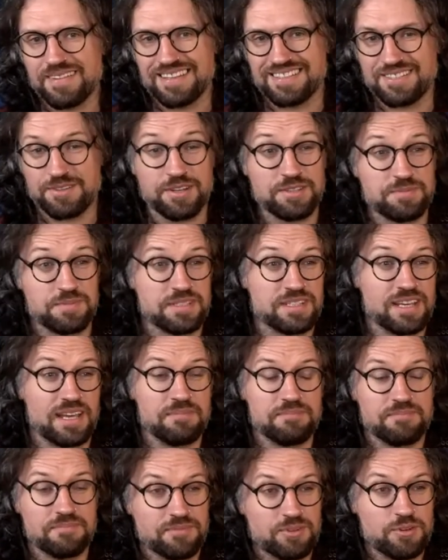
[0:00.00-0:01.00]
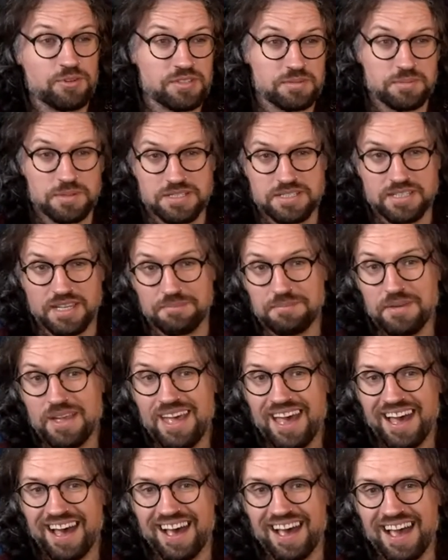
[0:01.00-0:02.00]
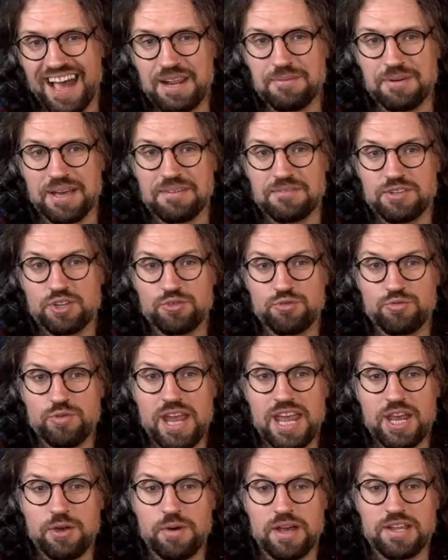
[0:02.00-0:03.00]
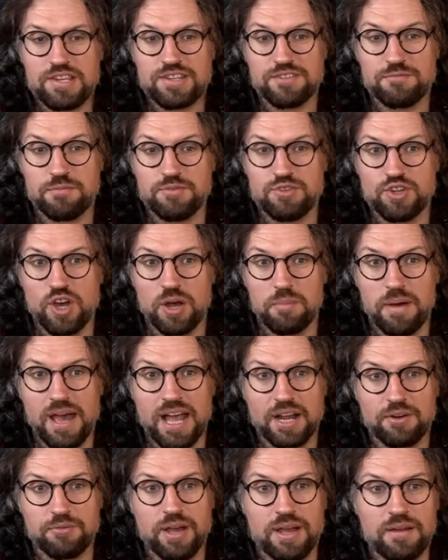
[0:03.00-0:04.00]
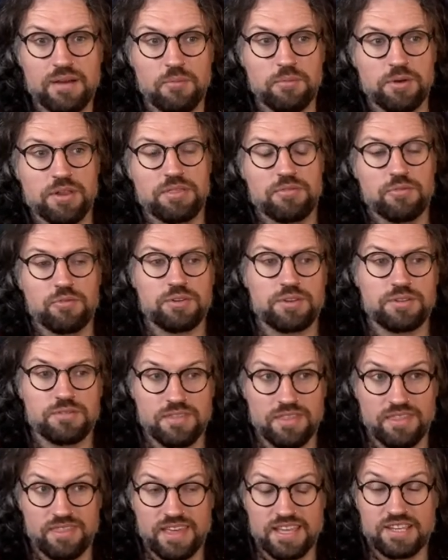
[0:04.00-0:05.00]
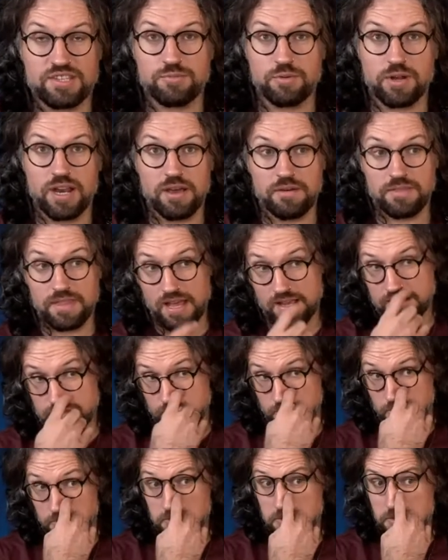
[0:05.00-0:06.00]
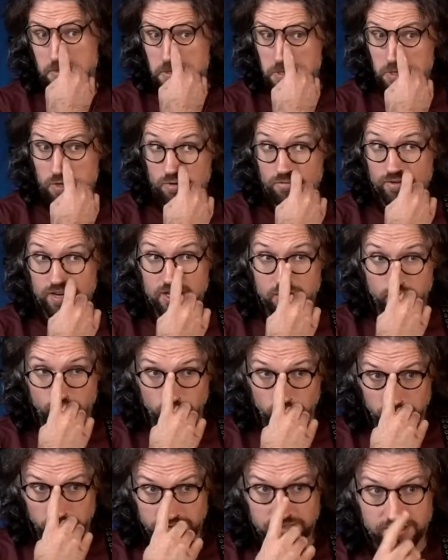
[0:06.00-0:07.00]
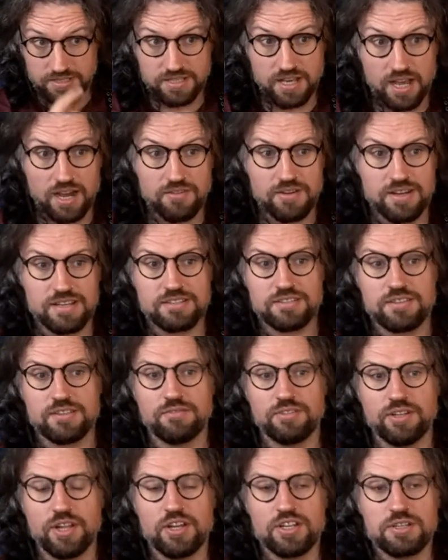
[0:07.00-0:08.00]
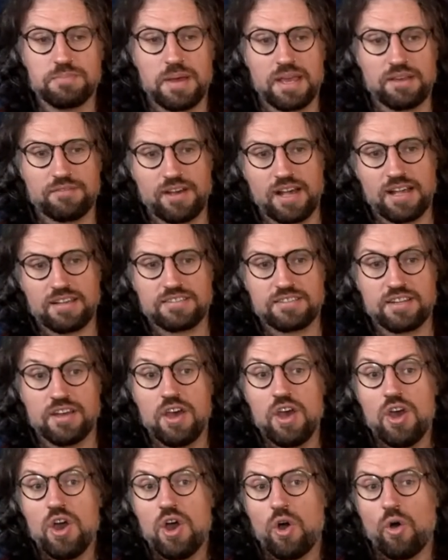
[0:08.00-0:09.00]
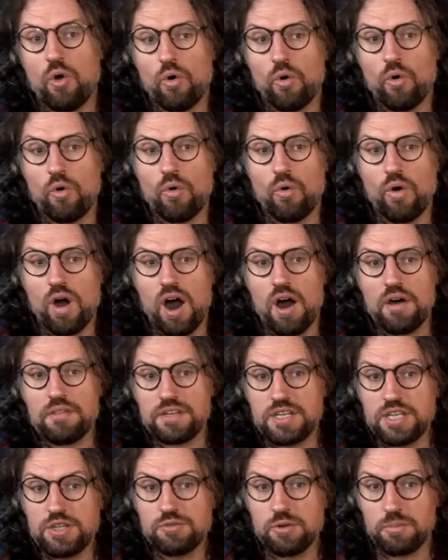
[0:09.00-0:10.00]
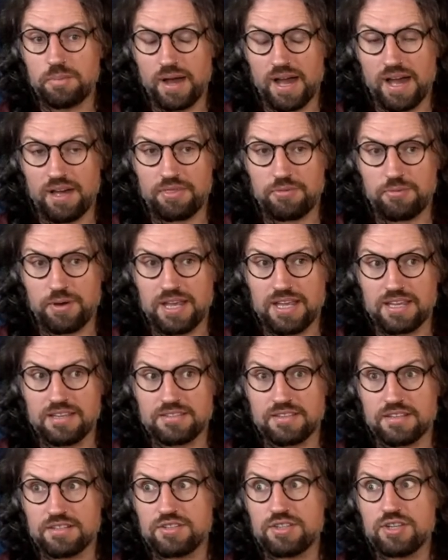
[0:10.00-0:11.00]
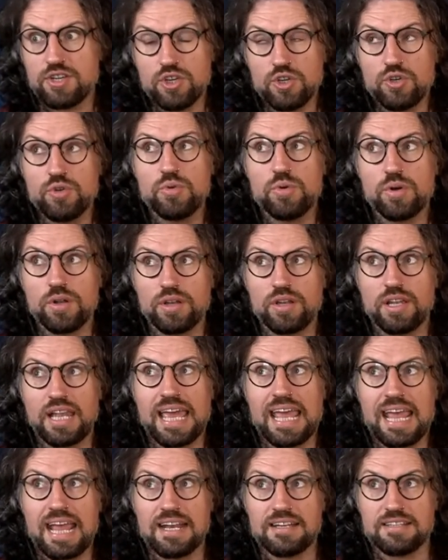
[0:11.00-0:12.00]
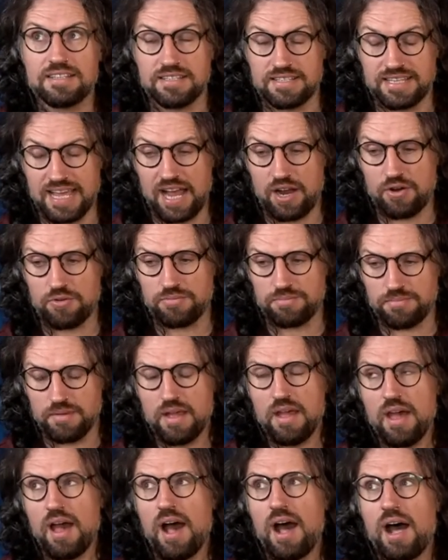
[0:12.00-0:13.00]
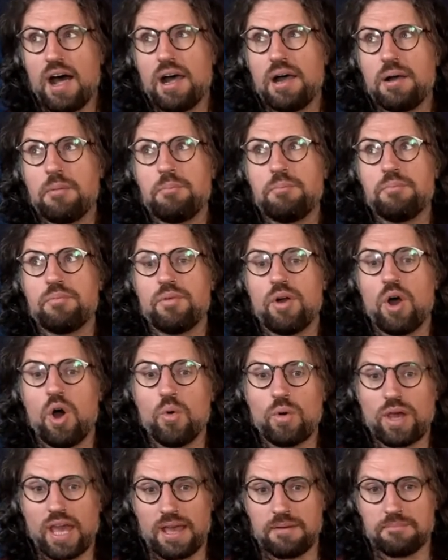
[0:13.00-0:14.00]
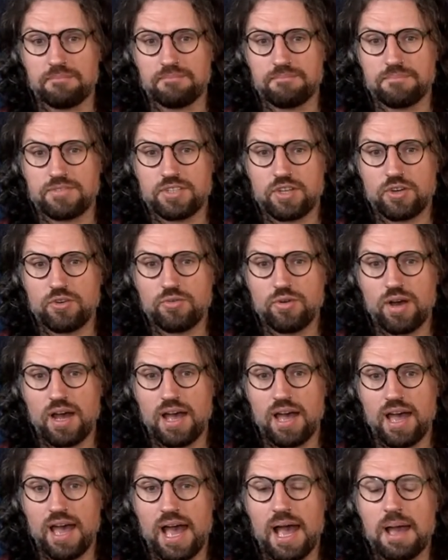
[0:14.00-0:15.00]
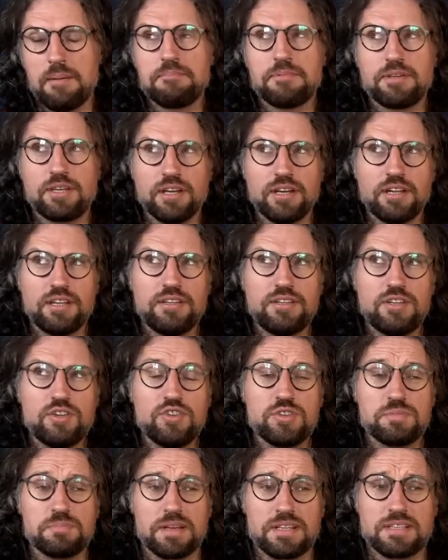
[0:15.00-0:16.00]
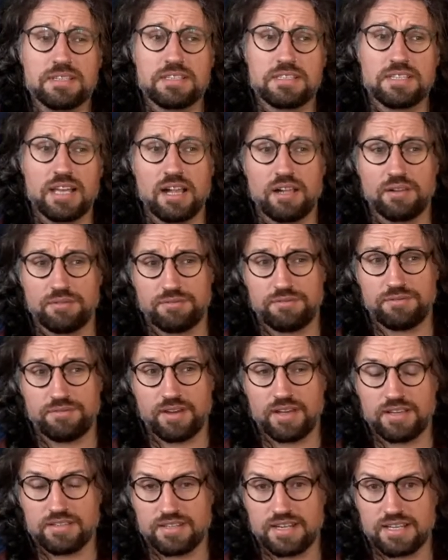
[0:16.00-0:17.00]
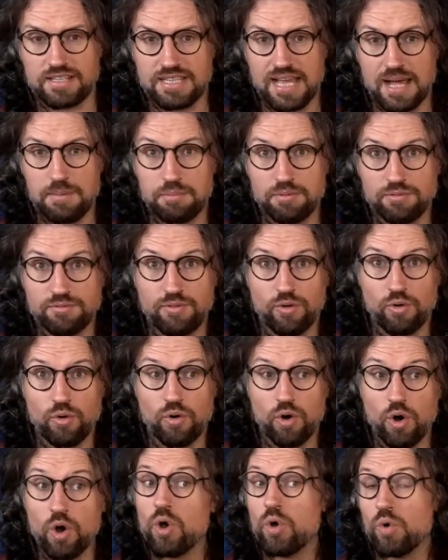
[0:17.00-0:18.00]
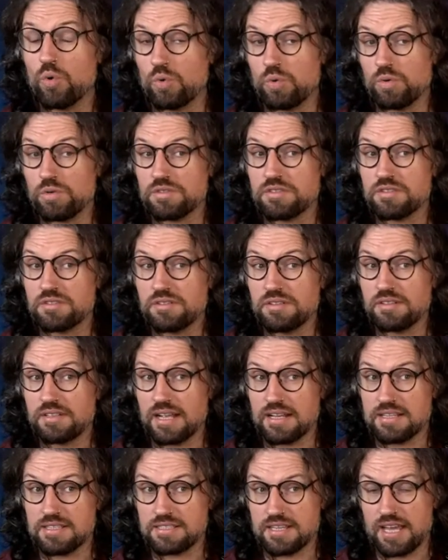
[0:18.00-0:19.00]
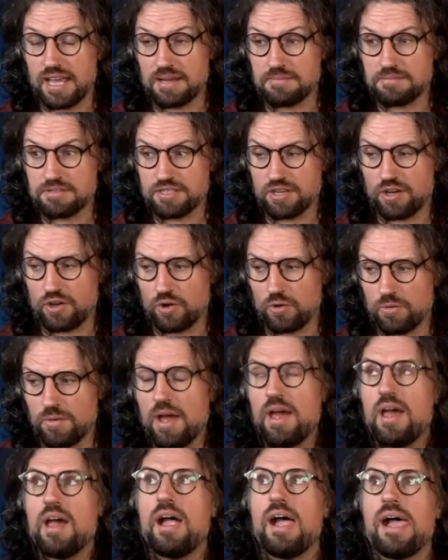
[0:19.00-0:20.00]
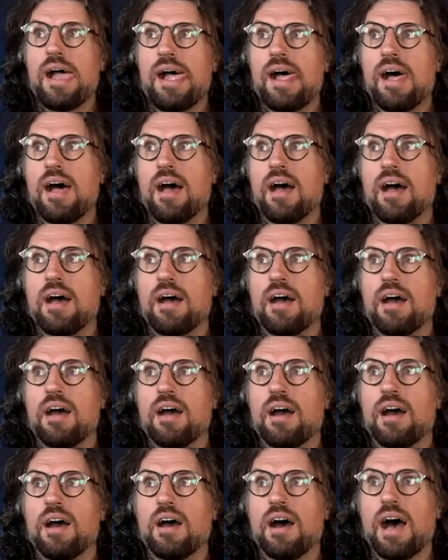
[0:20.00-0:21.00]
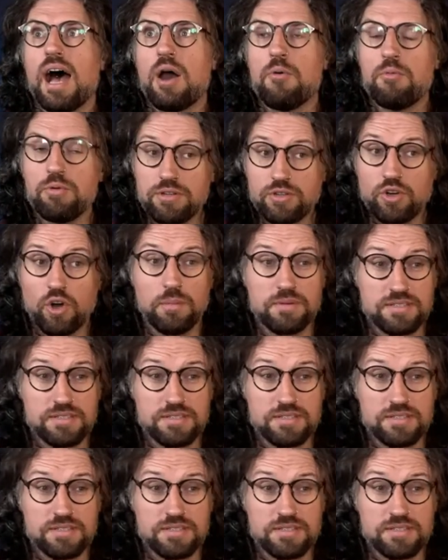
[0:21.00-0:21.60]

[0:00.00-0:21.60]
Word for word: it's Christmas time, of course I'm going to sing. Uh, anyway, great question from John Mack, right? I want to throw you this one out there. So, do you know of any old guitarists who've learned to pick fast, or are the neural pathways too laid down? Um, okay, so I'm going to use myself as an example for old, let's say. So, uh, I wouldn't call